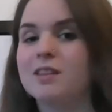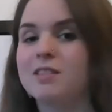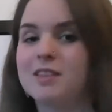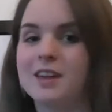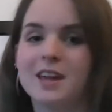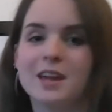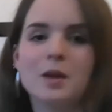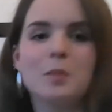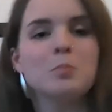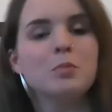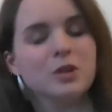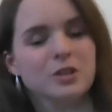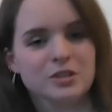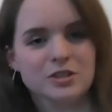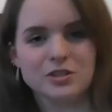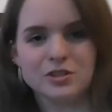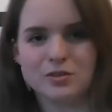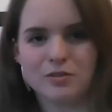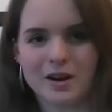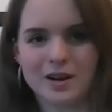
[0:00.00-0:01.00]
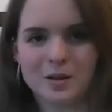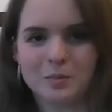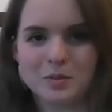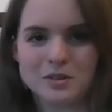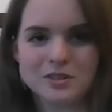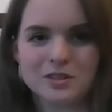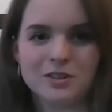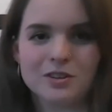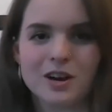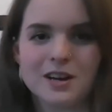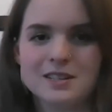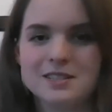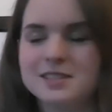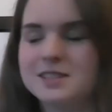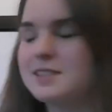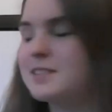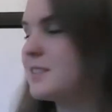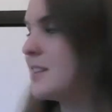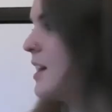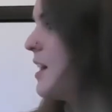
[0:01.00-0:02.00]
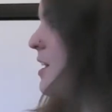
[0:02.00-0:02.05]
thing pushes you right up into crisis.